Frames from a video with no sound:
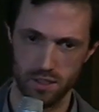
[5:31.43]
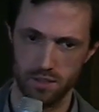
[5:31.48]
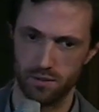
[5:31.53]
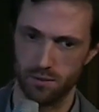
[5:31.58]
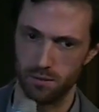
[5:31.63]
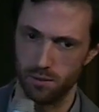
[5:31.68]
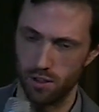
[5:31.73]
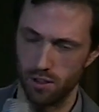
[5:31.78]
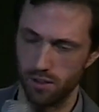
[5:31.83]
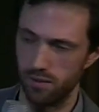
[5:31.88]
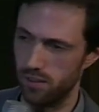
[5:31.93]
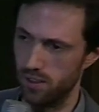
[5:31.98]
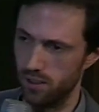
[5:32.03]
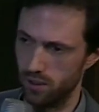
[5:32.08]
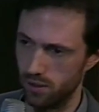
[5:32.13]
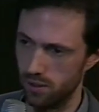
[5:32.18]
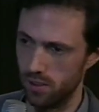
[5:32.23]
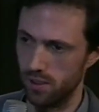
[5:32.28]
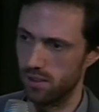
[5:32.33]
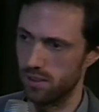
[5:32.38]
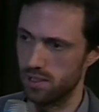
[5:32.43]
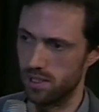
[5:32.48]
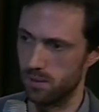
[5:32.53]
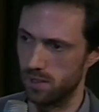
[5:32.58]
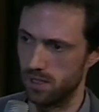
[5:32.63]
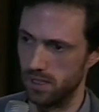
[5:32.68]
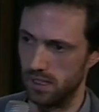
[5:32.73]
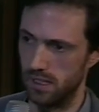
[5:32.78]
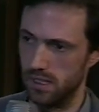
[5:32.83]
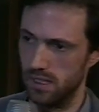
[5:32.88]
from coffee or oil or
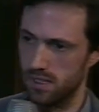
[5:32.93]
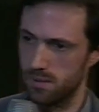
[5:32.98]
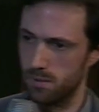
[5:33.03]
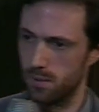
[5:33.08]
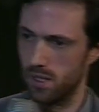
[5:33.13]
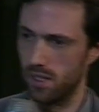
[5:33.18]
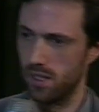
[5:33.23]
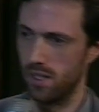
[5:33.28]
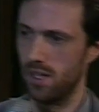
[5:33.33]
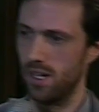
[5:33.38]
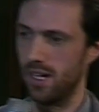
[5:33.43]
something like this, but